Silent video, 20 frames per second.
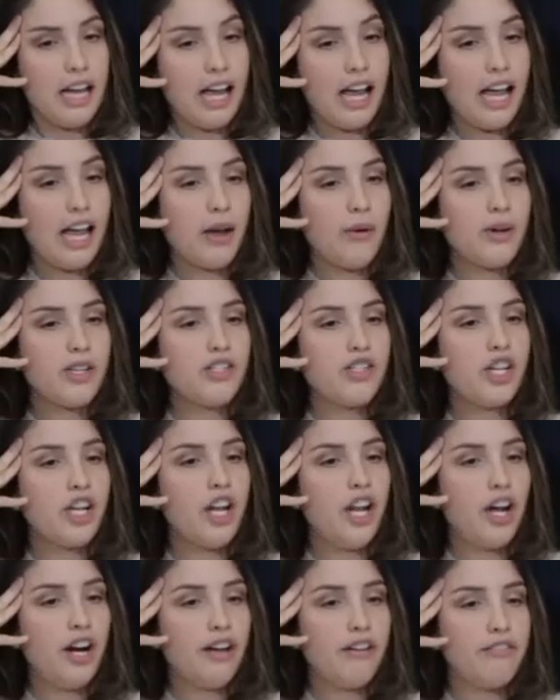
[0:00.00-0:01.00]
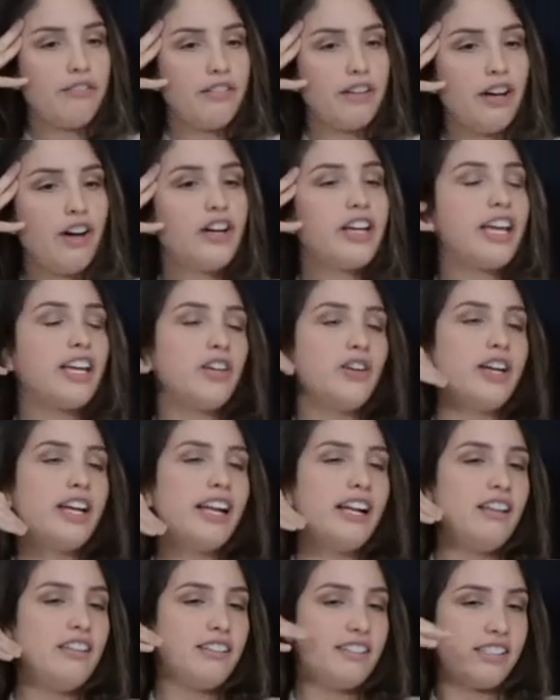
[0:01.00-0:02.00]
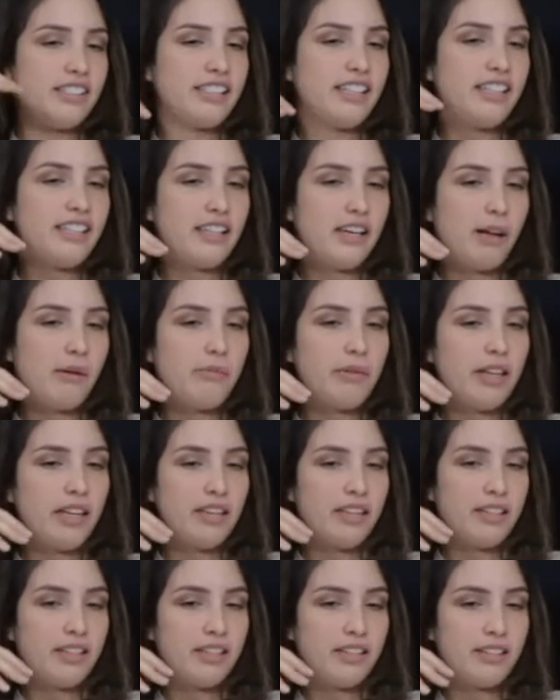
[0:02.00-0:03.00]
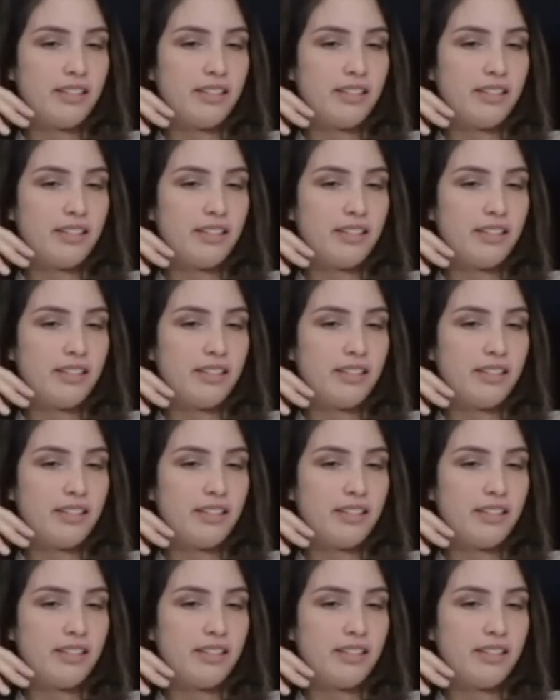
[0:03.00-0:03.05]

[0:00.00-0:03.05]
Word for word: I watch a lot of. Okay, you gotta understand that I'm like